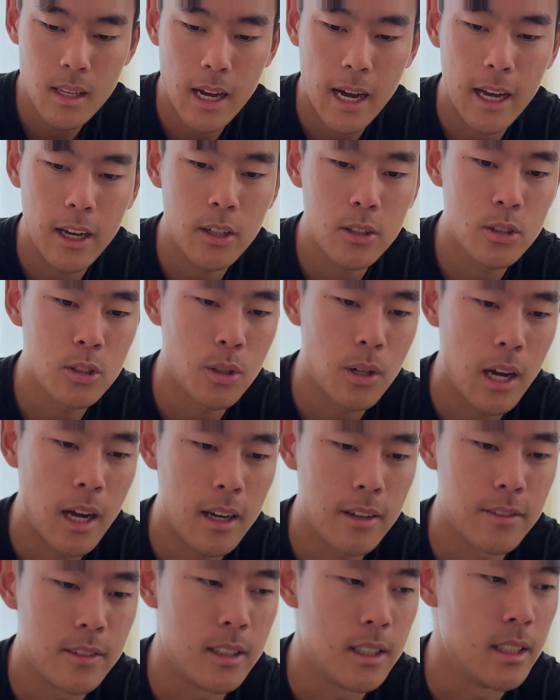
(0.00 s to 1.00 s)
I also
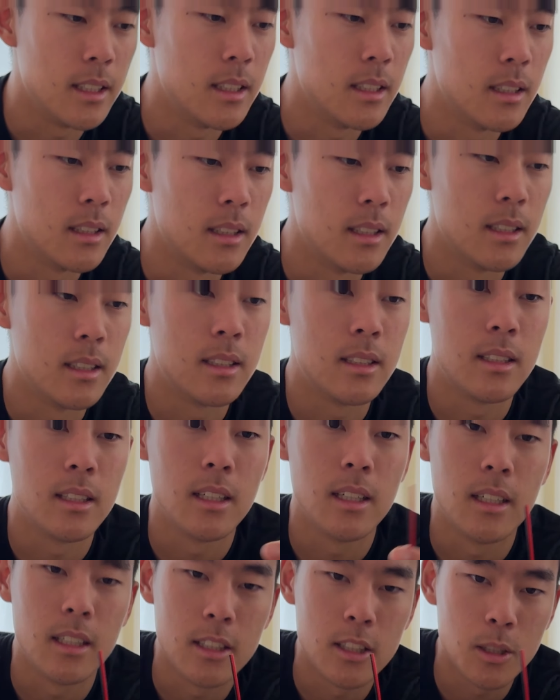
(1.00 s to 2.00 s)
have this
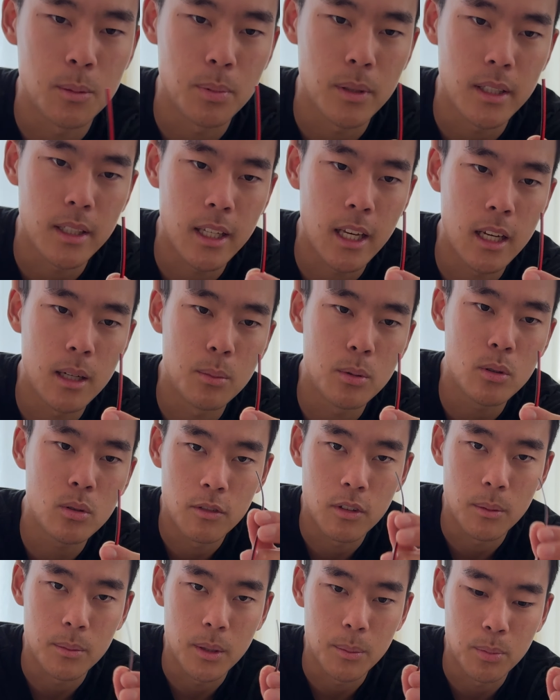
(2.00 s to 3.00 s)
split cable
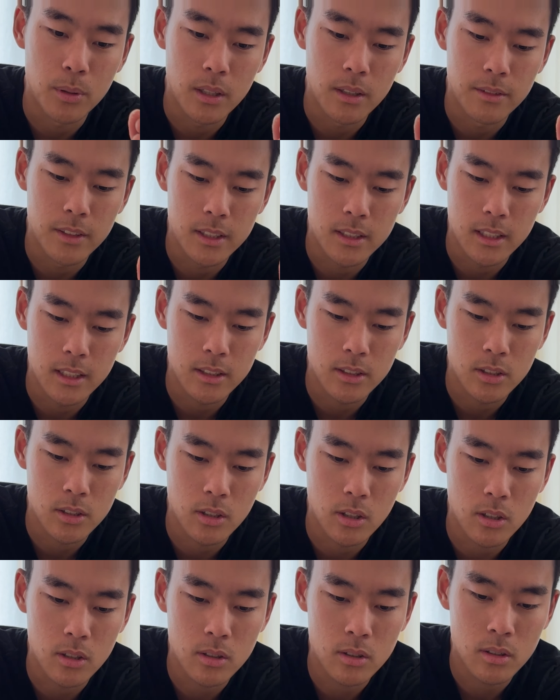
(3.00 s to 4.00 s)
from the previous
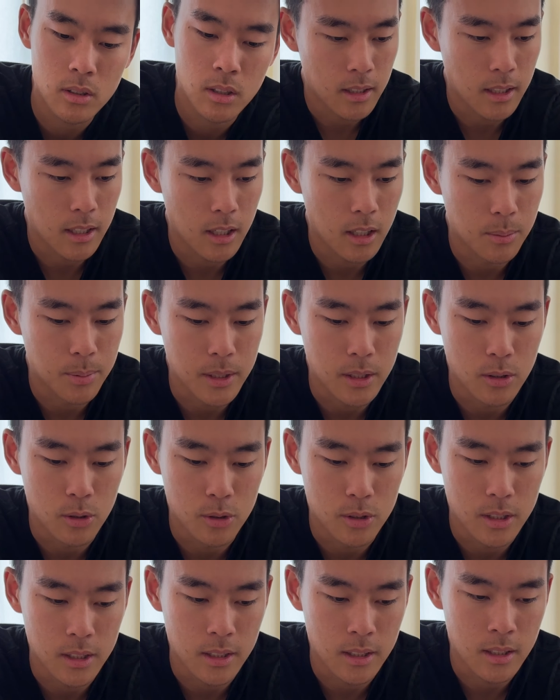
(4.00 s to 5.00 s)
install that I'll be
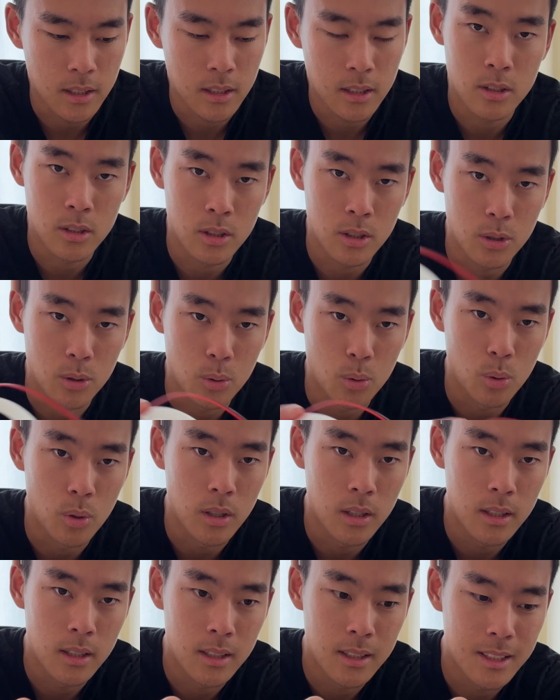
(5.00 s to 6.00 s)
using to
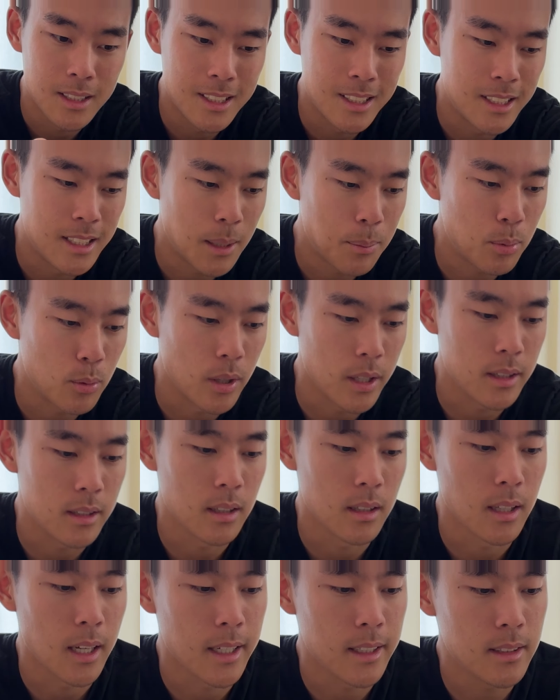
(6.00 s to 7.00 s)
separate the
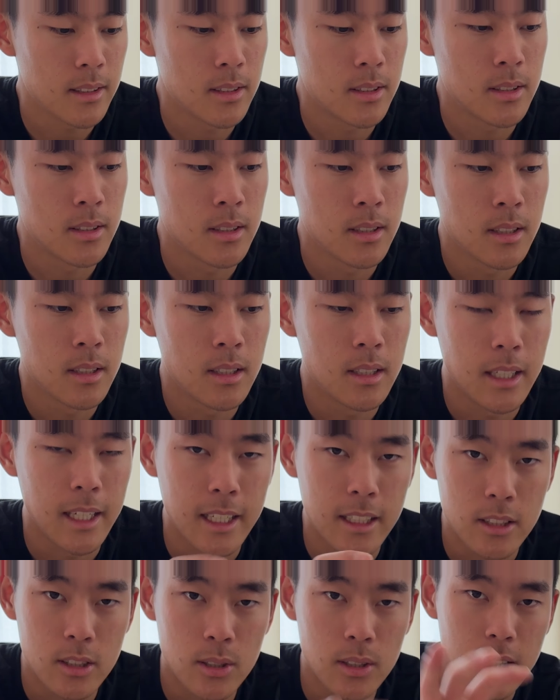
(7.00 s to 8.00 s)
lights
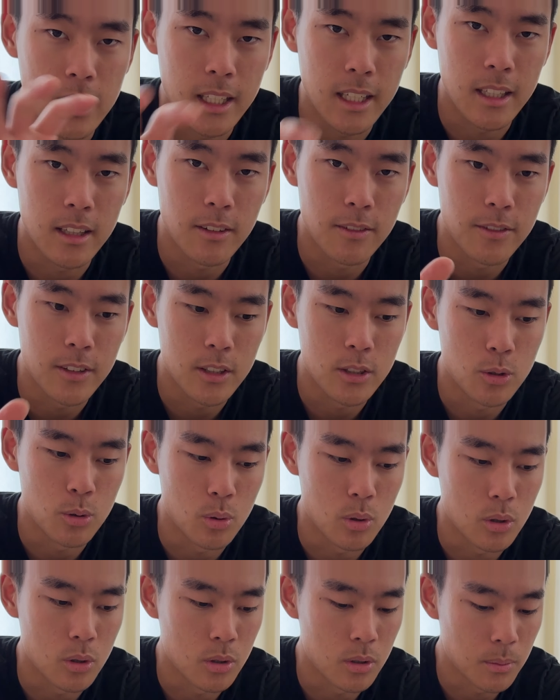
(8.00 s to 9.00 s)
into the
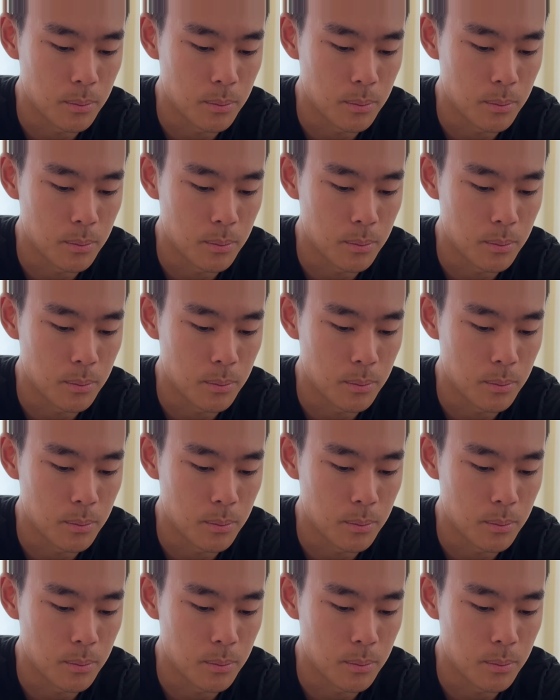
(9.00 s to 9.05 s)
individual